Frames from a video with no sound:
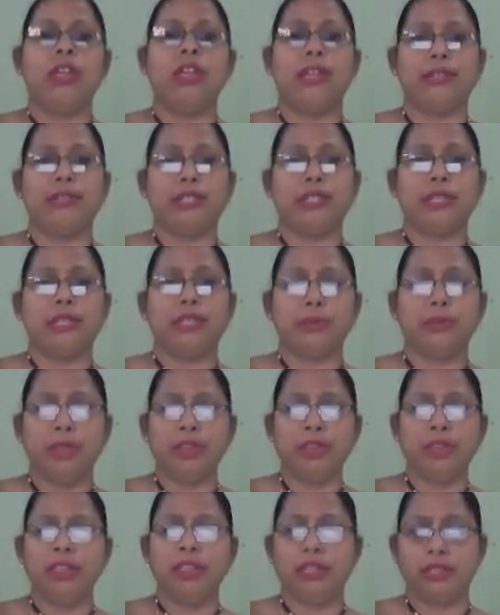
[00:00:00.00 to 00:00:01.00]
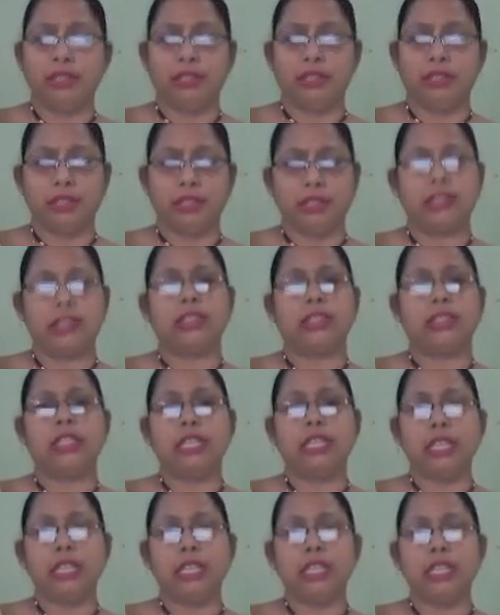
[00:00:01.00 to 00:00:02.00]
as given in this
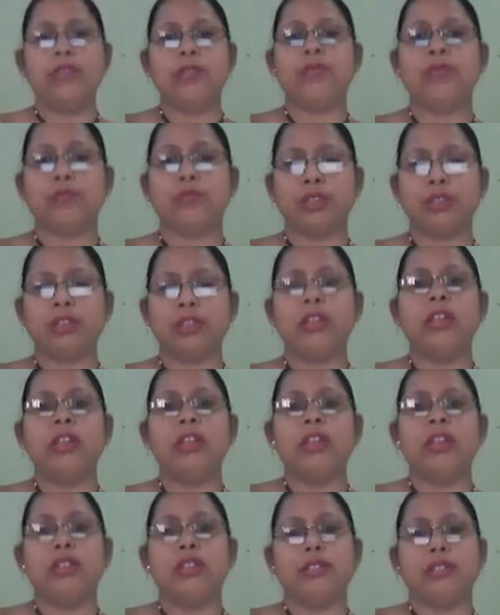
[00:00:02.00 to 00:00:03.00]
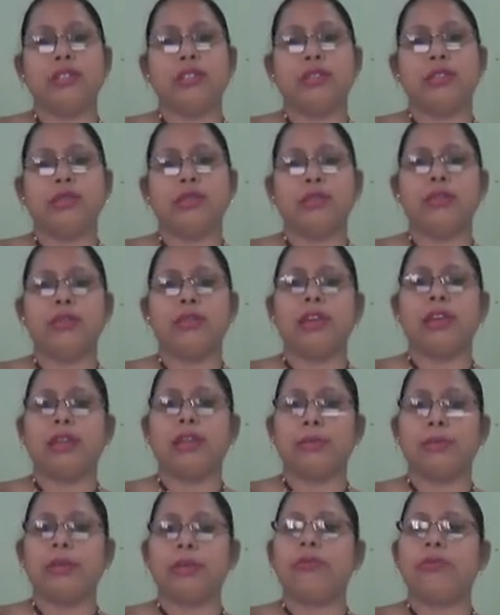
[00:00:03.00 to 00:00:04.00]
GE1 is equal to
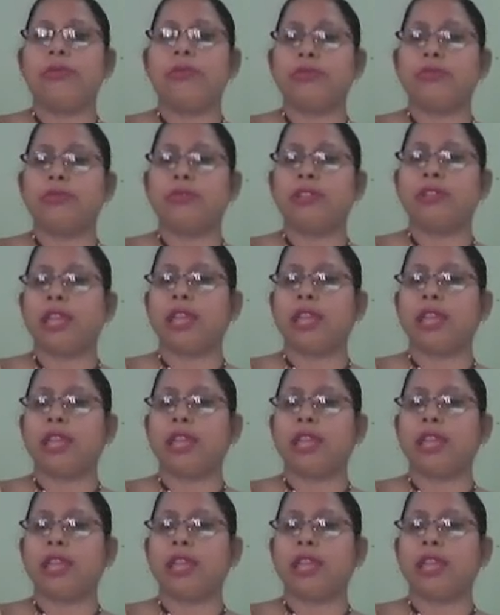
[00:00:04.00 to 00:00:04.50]
alpha 1 1